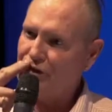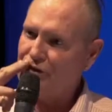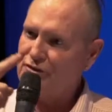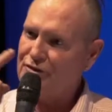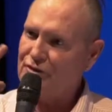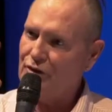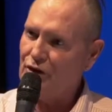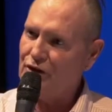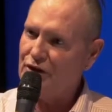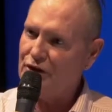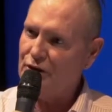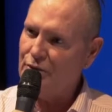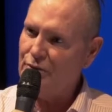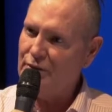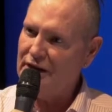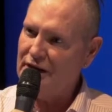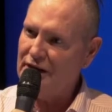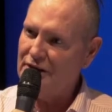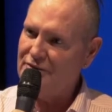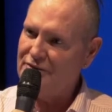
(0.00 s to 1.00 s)
the fuck are you
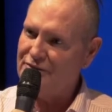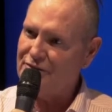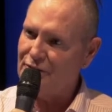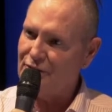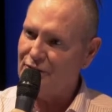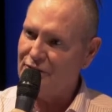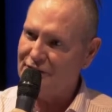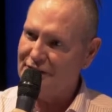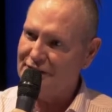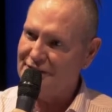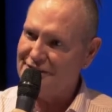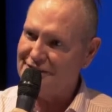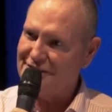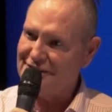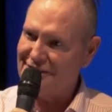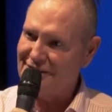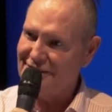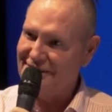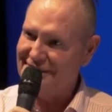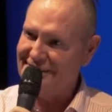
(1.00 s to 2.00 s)
waiting for then,
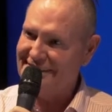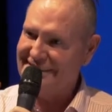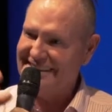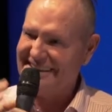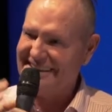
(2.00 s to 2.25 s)
son?